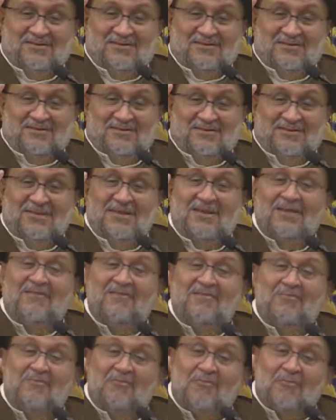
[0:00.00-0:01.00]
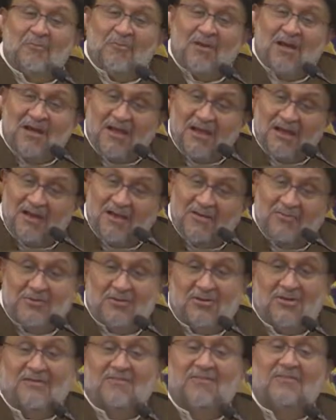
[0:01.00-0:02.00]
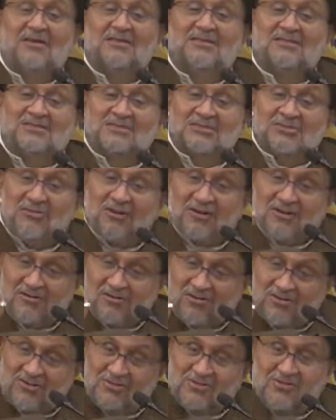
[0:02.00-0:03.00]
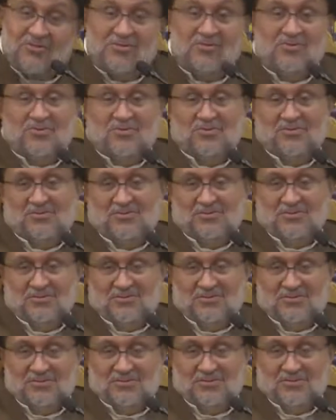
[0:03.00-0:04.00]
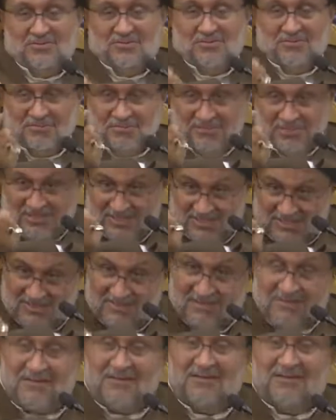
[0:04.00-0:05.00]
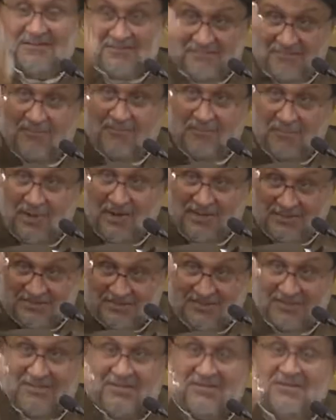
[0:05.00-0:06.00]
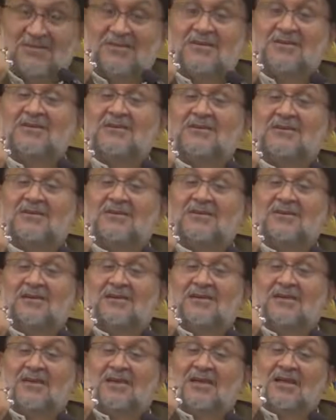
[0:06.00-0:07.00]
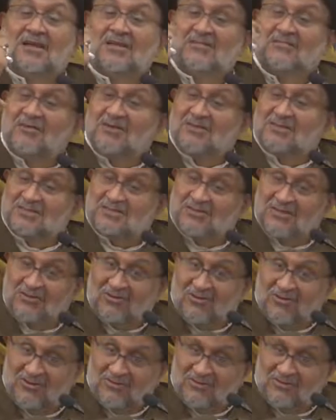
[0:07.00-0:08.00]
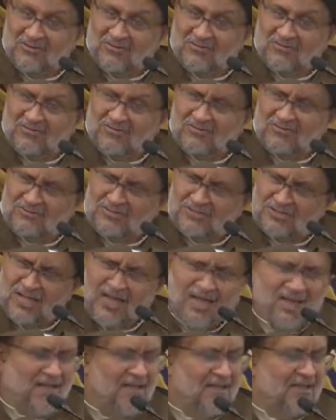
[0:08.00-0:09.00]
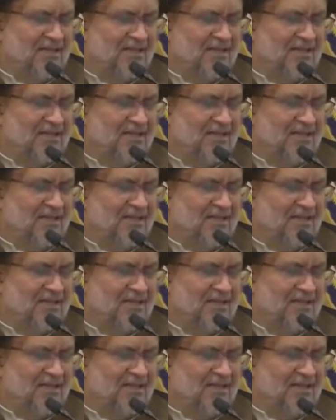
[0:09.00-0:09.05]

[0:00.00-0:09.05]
Say, "Ma ilmuka," what is your knowledge, O Khidr? Bird said, "And what is the knowledge of Musa?